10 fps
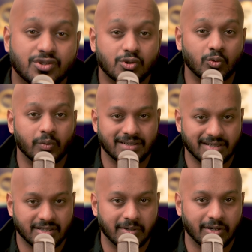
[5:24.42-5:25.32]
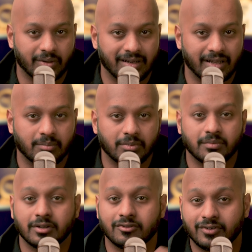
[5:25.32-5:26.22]
two ways that Sprinto can help.
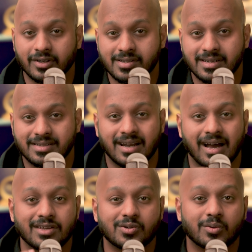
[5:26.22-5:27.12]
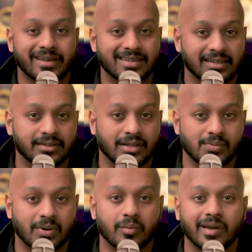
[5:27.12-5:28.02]
The first is an ISO
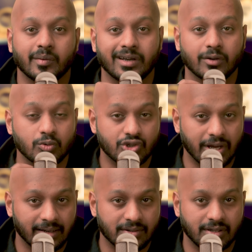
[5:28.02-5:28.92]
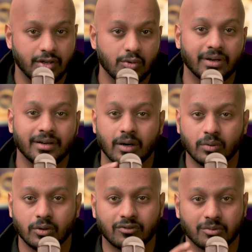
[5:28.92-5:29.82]
27001:2022 checklist that you can
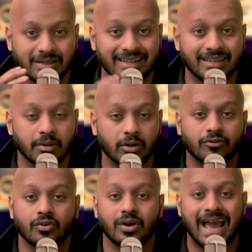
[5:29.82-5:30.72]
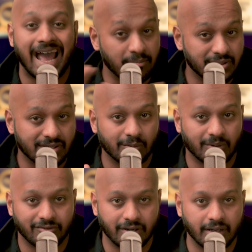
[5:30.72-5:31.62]
download from the link below, absolutely
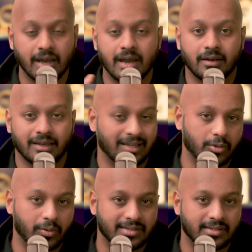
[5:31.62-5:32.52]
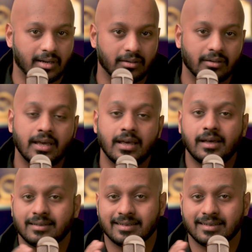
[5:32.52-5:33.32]
free, to help you get started. The